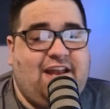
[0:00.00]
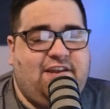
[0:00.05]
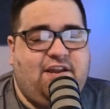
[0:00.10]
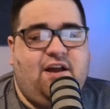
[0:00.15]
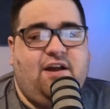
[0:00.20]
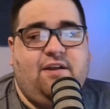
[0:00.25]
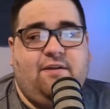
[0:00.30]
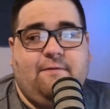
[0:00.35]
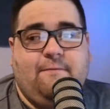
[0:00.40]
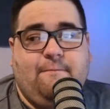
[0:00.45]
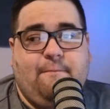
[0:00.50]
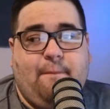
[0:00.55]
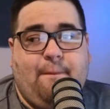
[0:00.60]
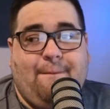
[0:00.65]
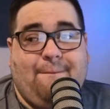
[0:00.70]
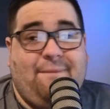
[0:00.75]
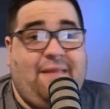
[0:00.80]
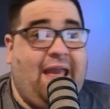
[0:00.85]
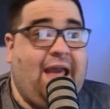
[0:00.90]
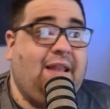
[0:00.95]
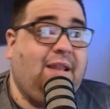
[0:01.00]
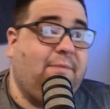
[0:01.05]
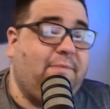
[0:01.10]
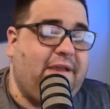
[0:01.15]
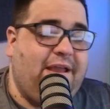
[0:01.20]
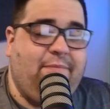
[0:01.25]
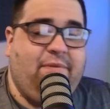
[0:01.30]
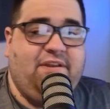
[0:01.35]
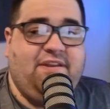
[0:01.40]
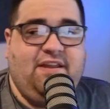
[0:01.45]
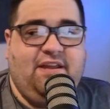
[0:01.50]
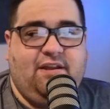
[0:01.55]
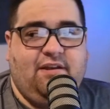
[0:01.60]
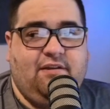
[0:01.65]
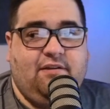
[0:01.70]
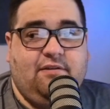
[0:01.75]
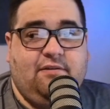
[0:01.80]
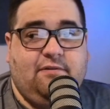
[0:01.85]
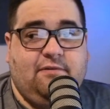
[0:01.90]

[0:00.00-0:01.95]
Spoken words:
done. Alabama did.